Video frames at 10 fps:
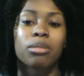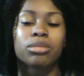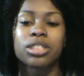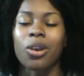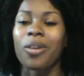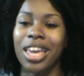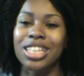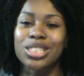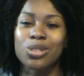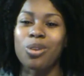Don't
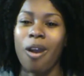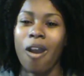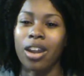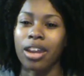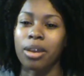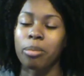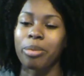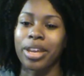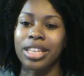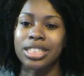get too caught up
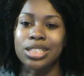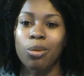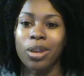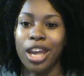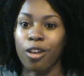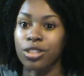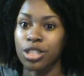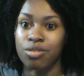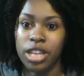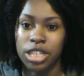in someone
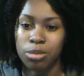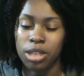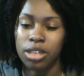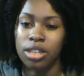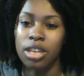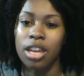else's regimen